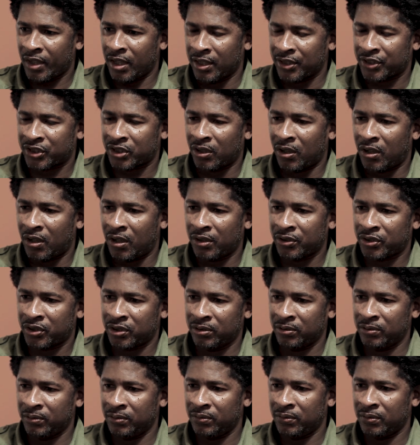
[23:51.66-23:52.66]
us all
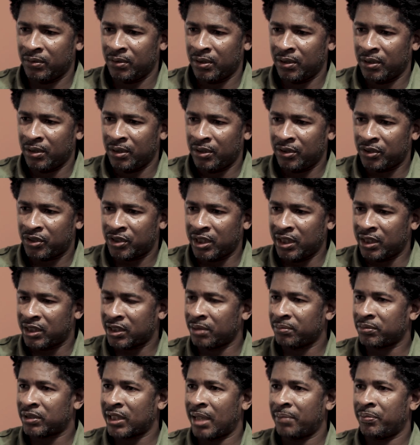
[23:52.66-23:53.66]
to seek
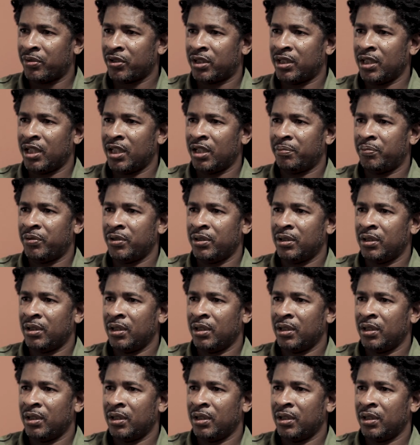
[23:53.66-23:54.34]
some type of therapy.